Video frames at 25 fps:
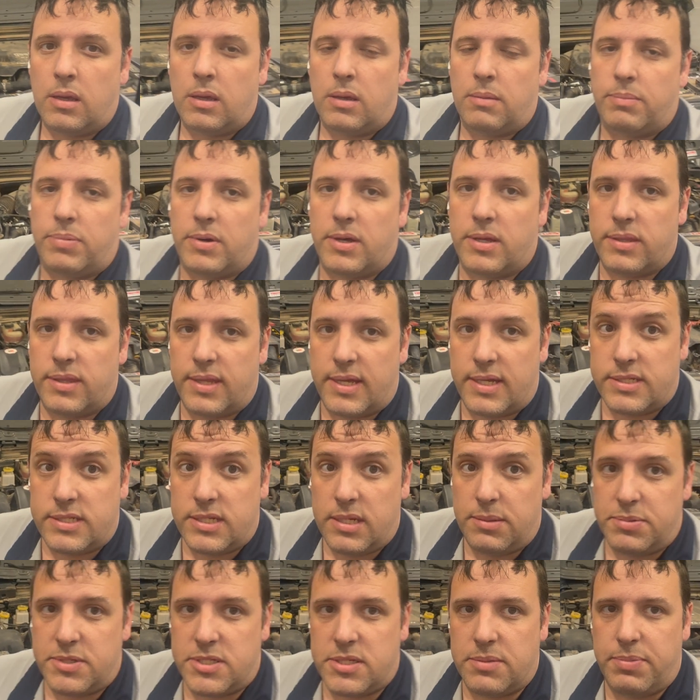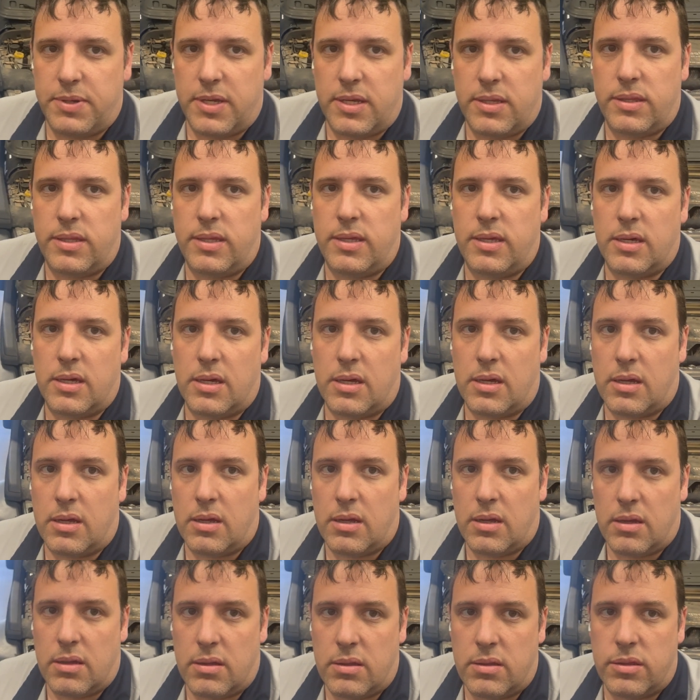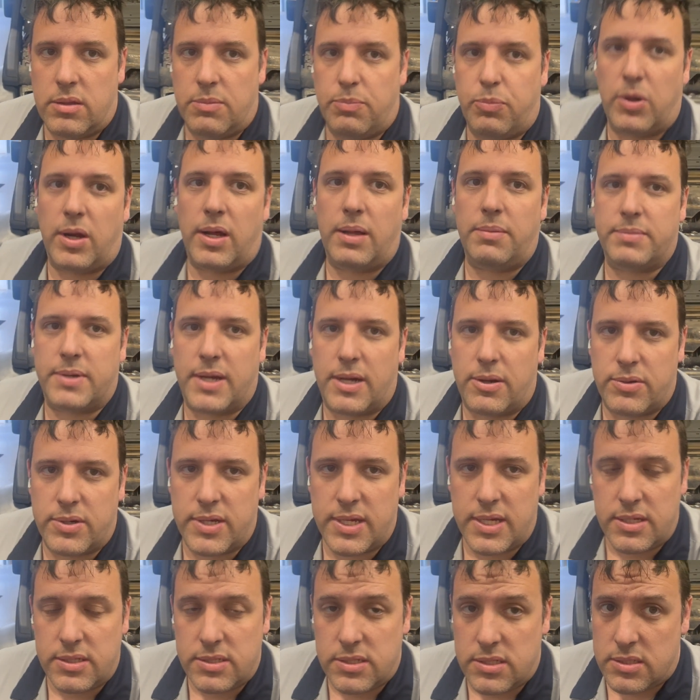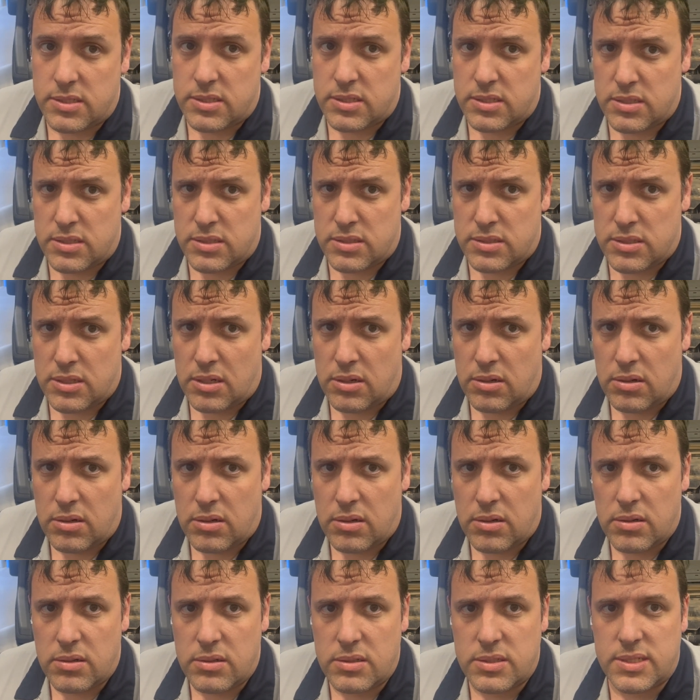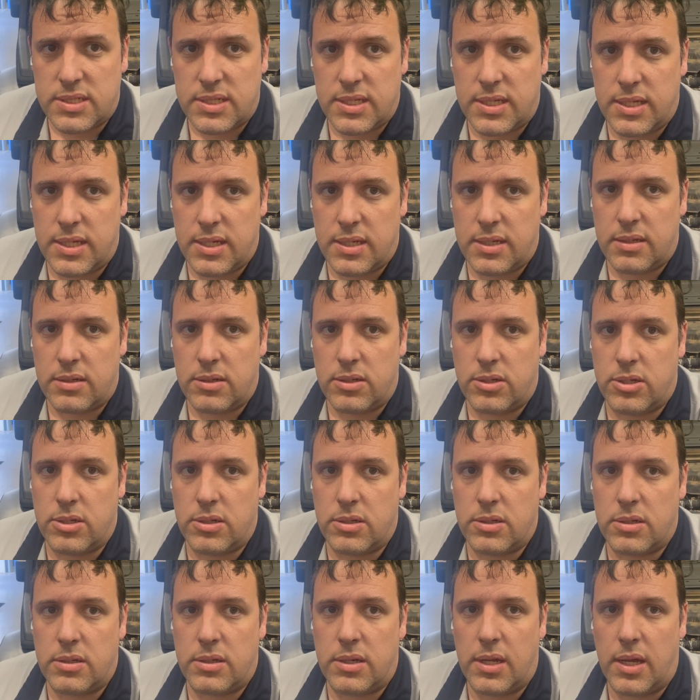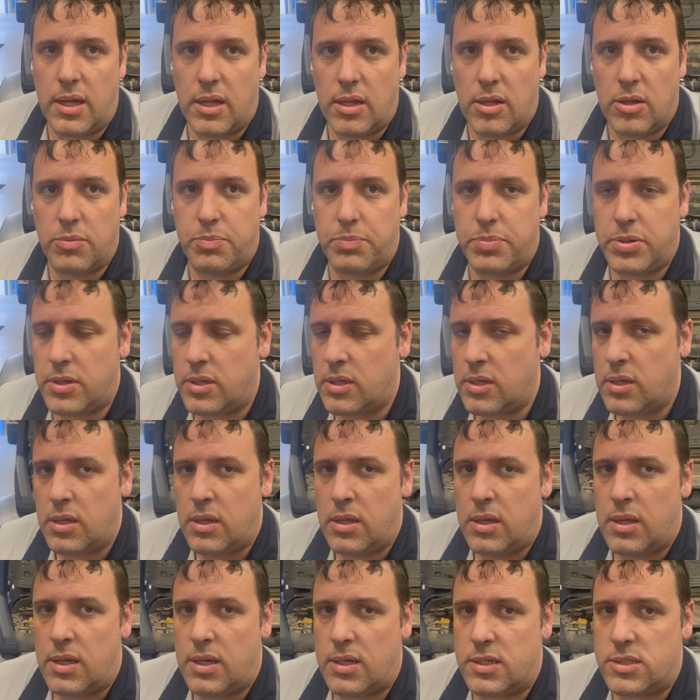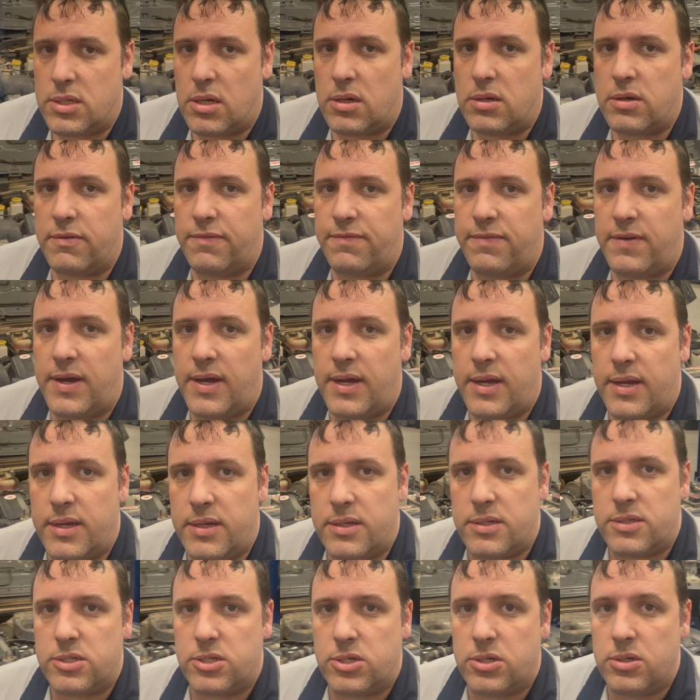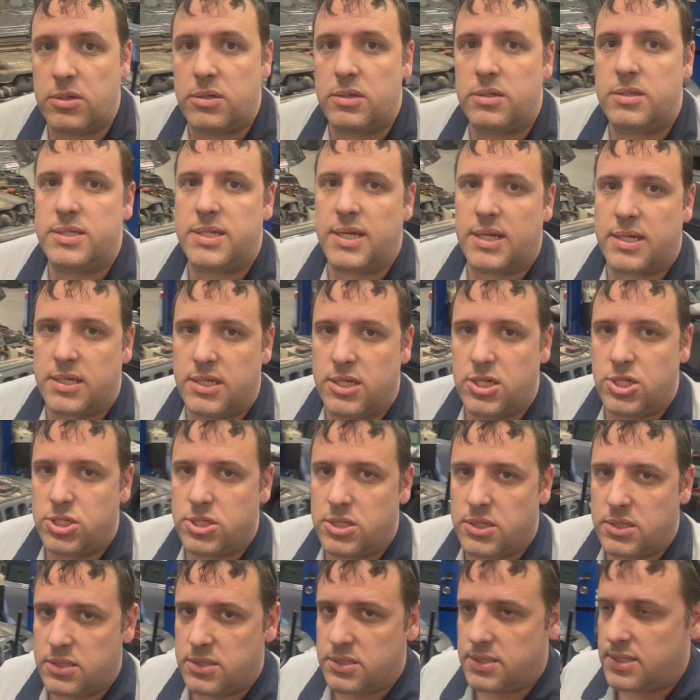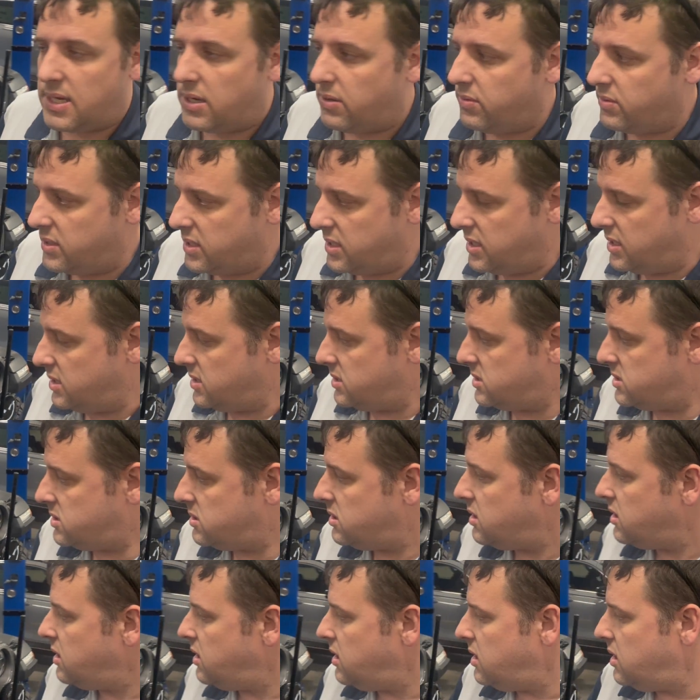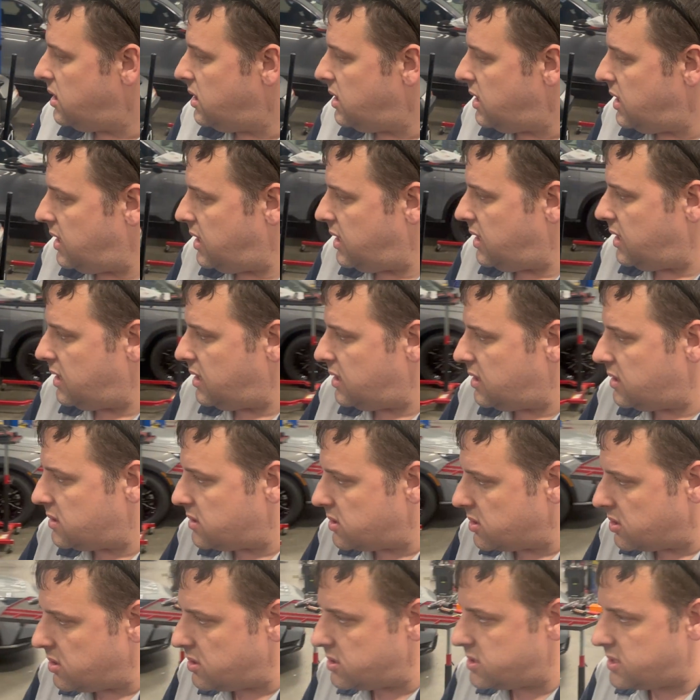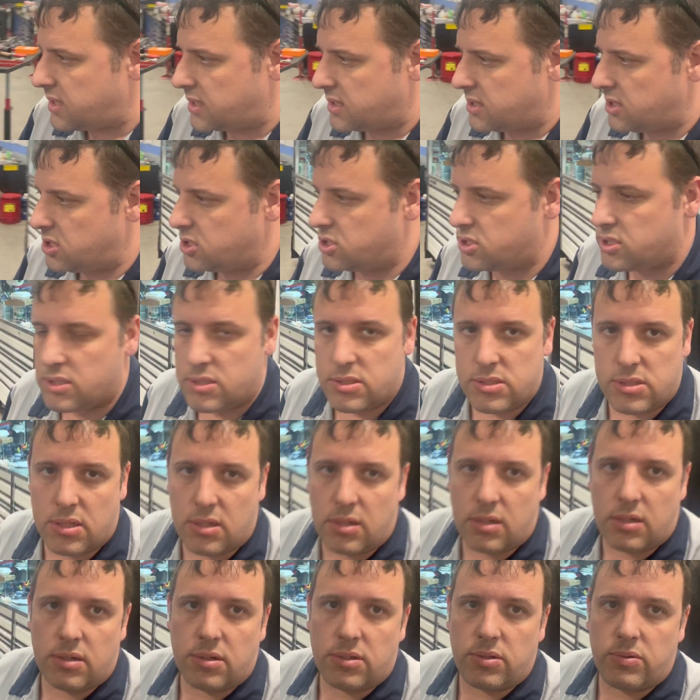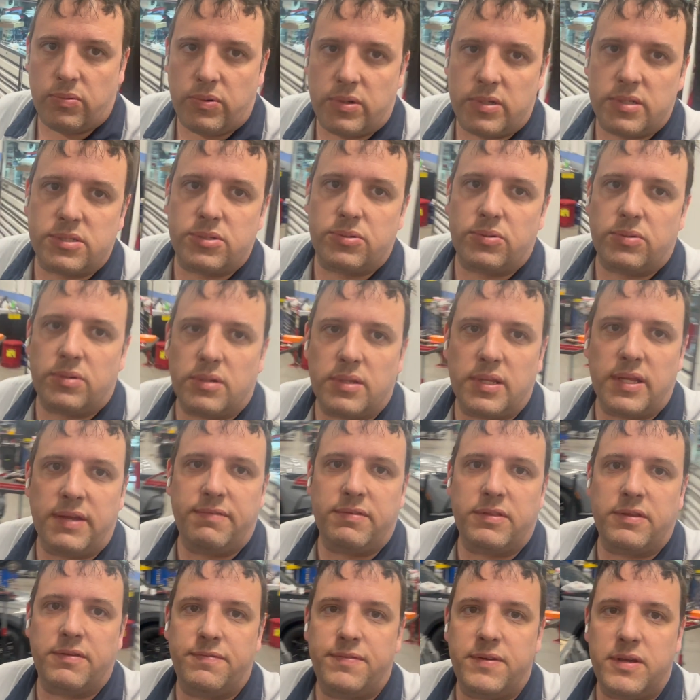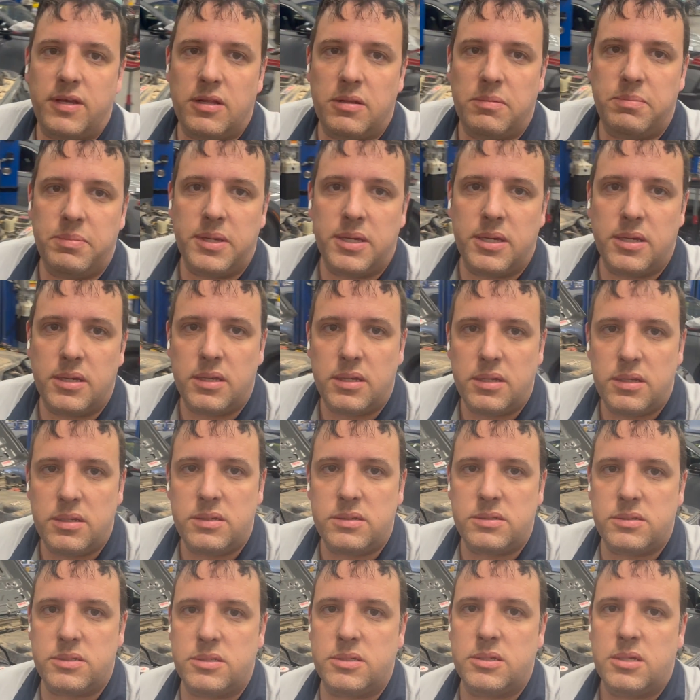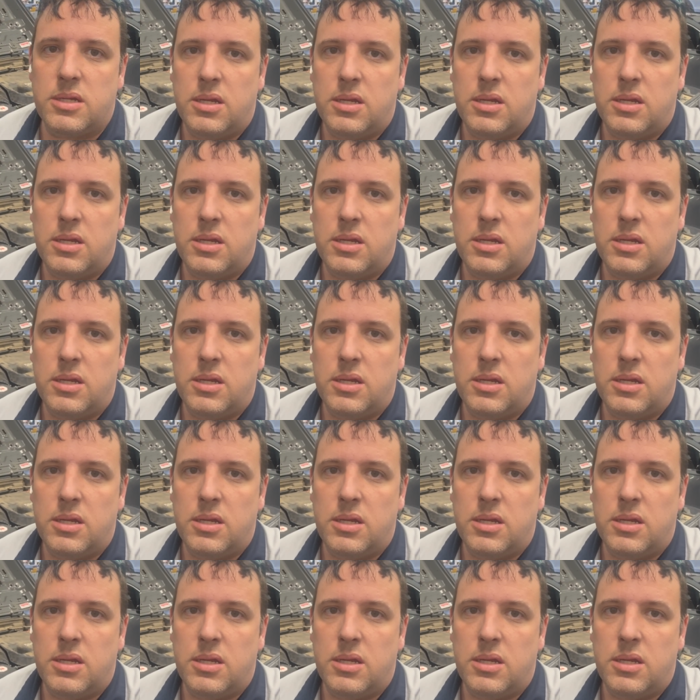But that seems to be the problem nowadays. Is it's hard to get good help. It's hard to find good technicians nowadays. And the good technicians are the ones who are leaving the field because